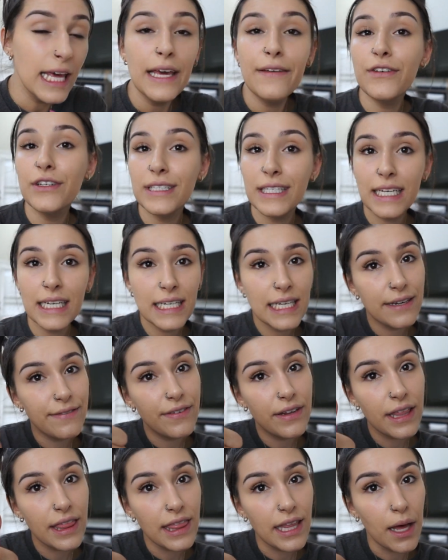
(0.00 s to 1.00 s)
If you did, give
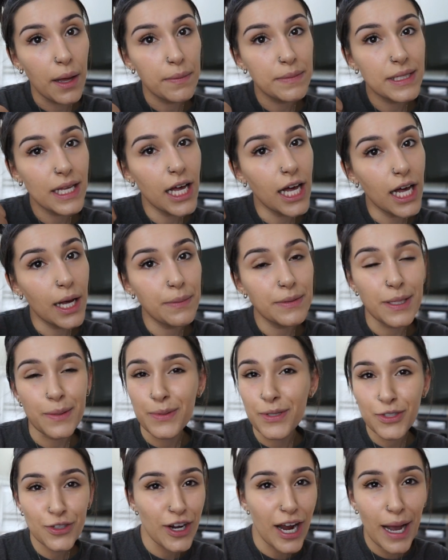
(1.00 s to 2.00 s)
it a thumbs up,
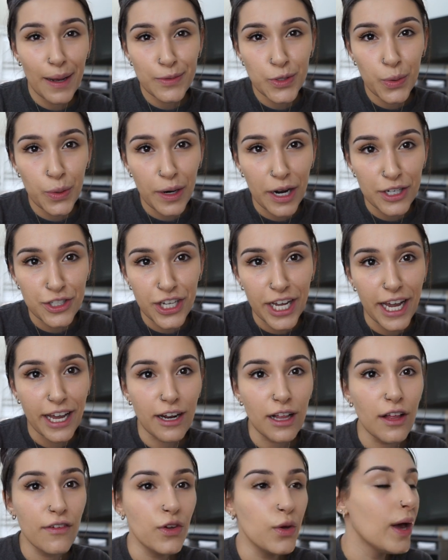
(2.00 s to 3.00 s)
subscribe to our
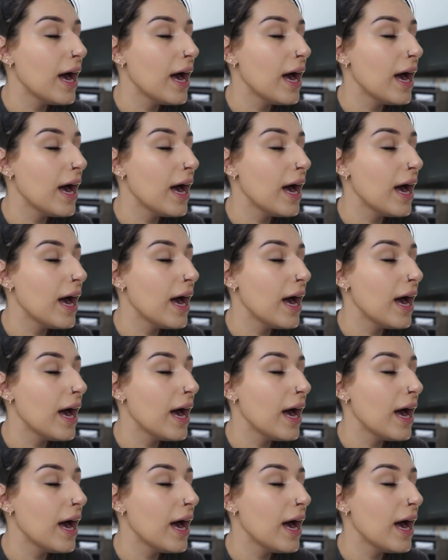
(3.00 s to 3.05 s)
channel if you